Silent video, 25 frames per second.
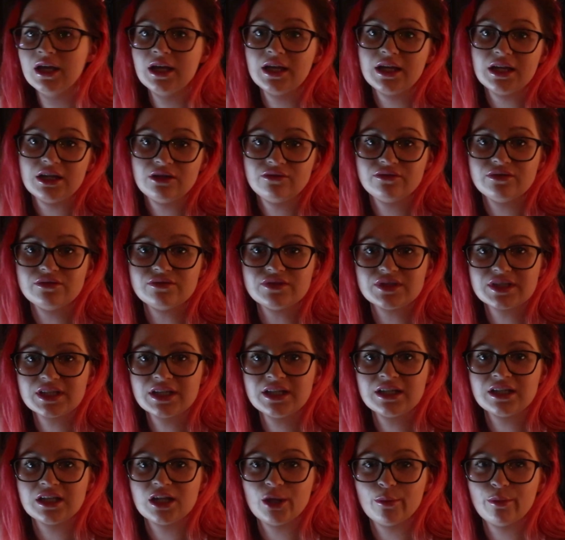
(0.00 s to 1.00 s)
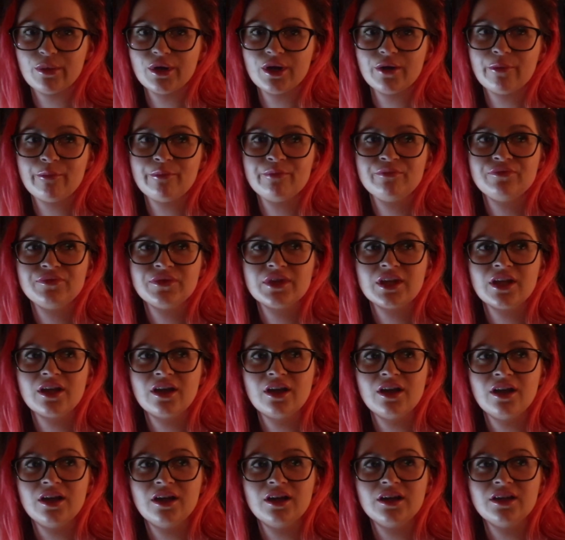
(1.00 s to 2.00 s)
if you've seen it, but
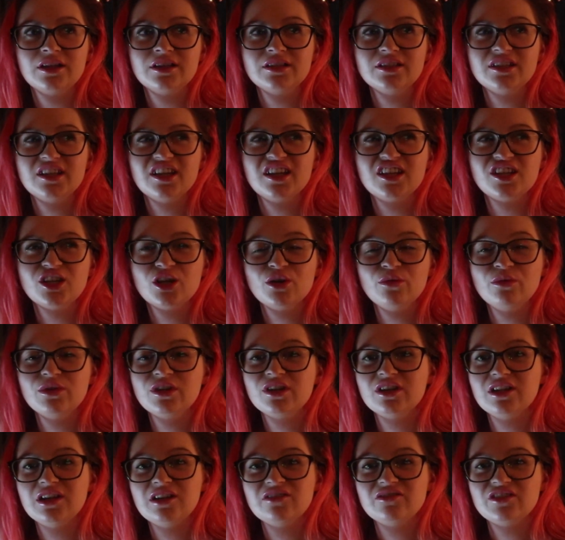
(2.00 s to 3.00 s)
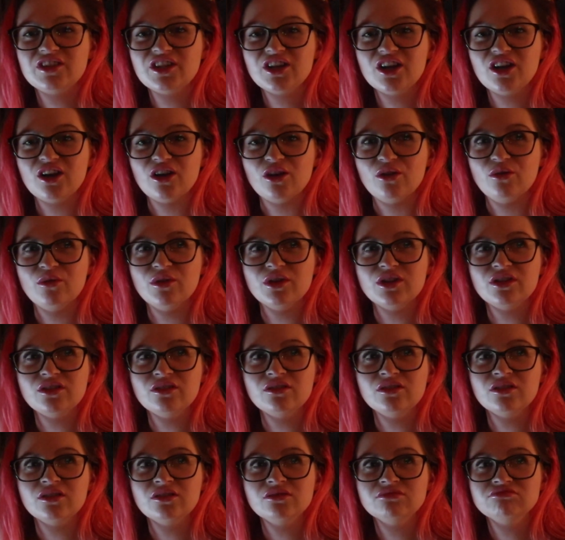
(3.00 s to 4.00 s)
yeah, no one will ever know.
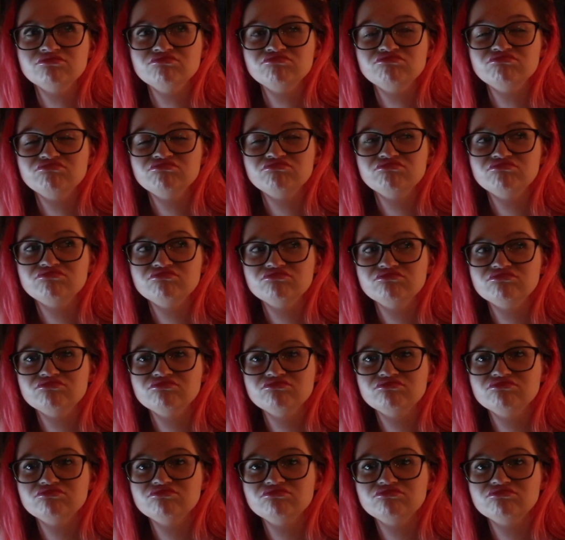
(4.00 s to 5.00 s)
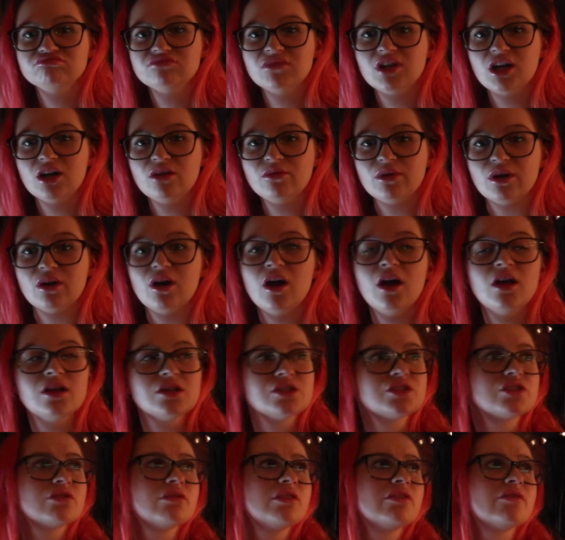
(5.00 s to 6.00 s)
And oh well,
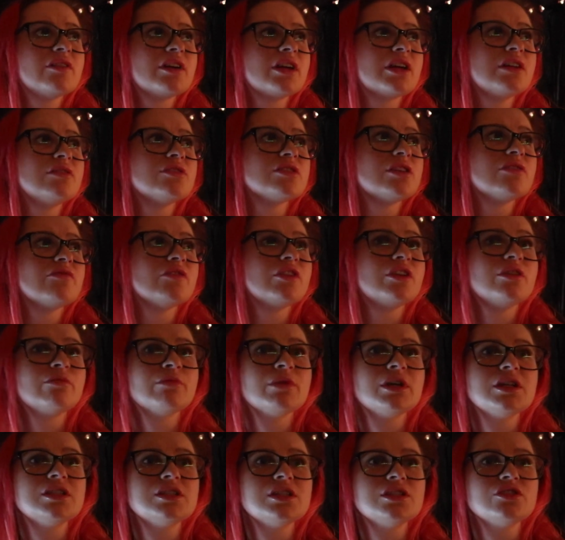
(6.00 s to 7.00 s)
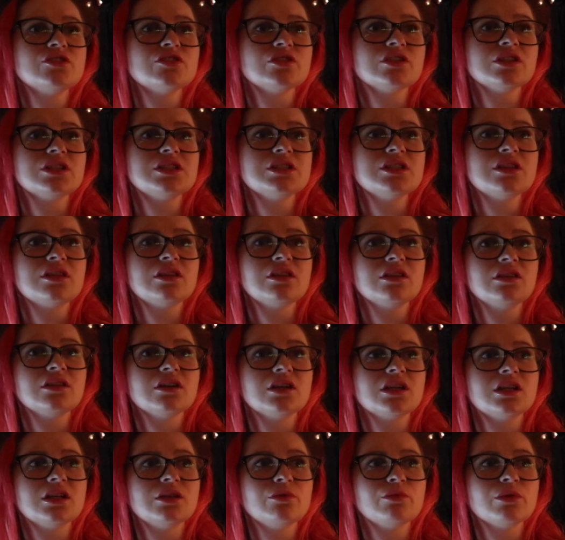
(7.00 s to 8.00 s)
sorry if I keep diverting my attention. I didn't think that
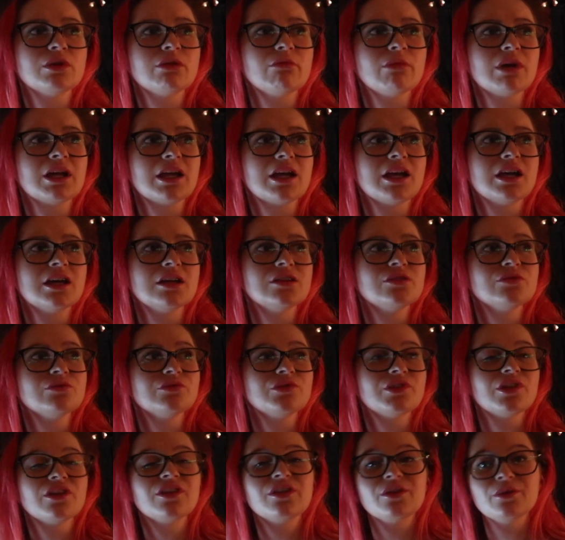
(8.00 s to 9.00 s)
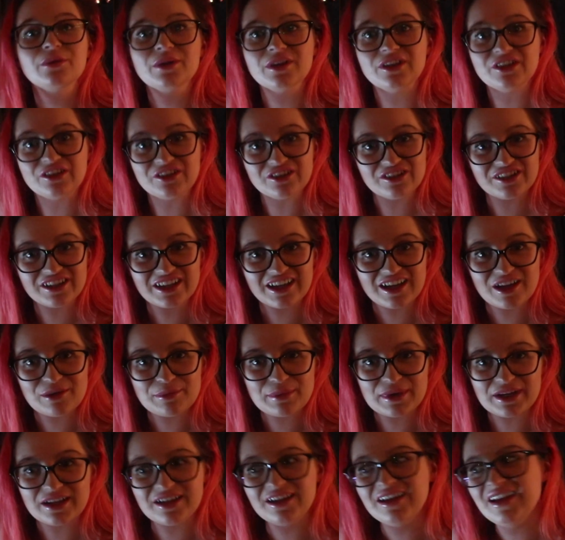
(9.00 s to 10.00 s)
I'd lit one of my candles. I thought it had gone out,
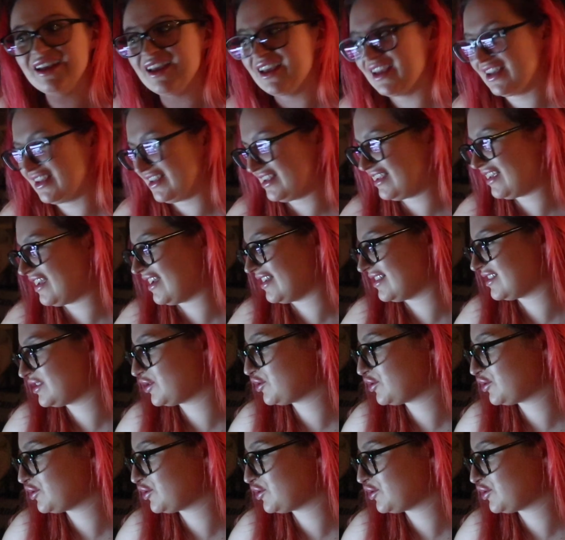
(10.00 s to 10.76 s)
but yes.